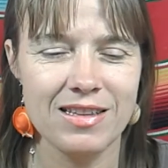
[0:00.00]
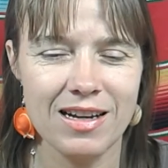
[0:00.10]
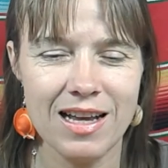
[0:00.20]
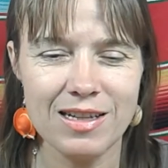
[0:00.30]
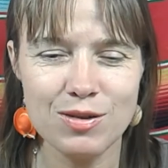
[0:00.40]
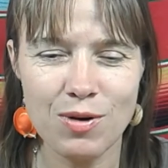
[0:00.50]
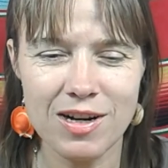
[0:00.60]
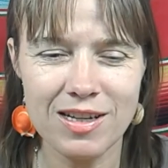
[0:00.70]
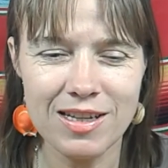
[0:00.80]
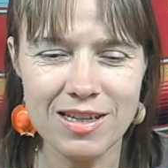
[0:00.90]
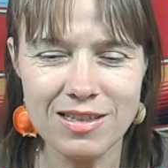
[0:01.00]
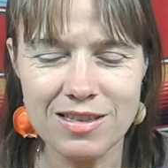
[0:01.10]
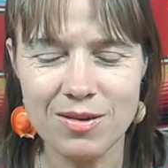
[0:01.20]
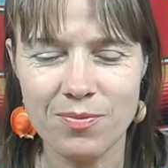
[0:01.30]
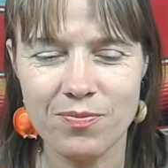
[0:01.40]
The next one
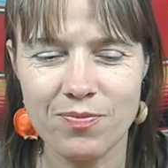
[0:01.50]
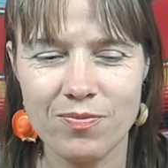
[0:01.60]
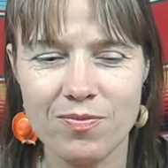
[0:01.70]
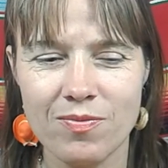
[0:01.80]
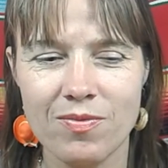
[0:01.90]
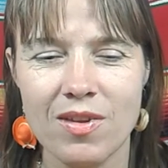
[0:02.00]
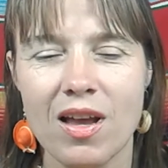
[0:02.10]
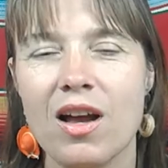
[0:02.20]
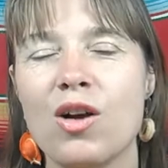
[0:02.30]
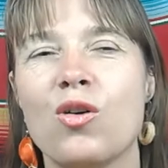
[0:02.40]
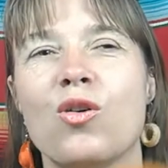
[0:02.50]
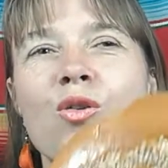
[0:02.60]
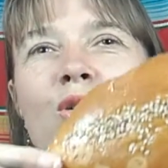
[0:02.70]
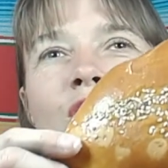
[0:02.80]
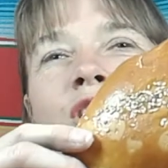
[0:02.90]
is
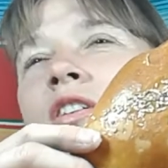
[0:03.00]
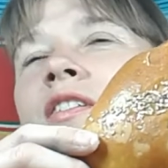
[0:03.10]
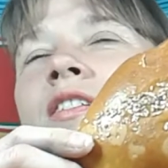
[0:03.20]
cocole.